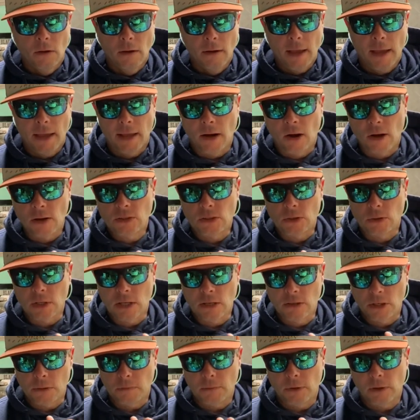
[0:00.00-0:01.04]
It also
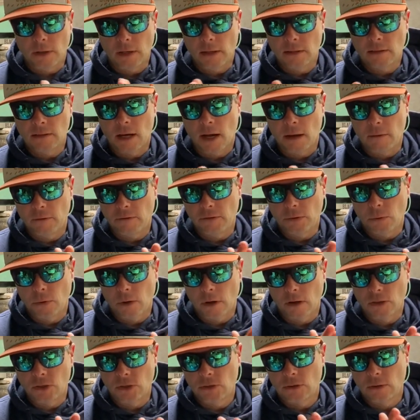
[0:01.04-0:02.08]
gives you plenty of time if you
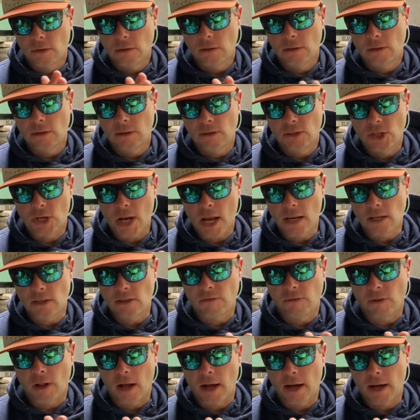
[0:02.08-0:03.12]
want to change
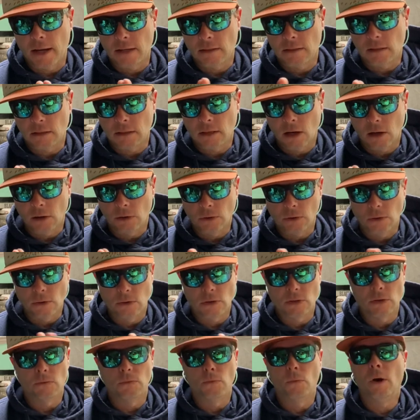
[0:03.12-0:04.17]
flies and
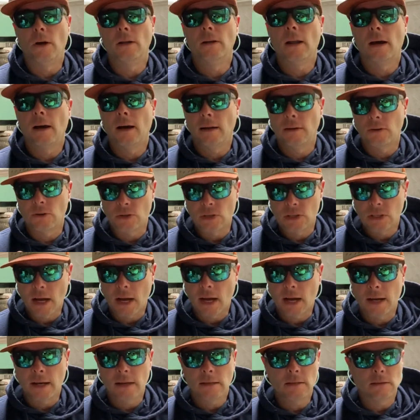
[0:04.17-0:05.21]
colors and whatnot, or
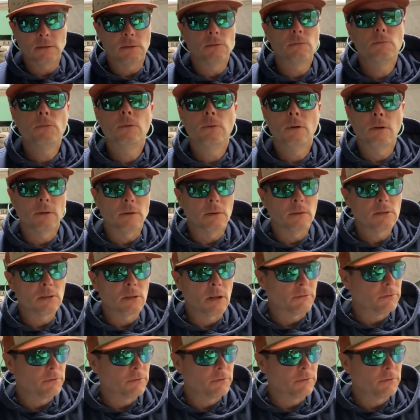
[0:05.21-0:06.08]
size or stuff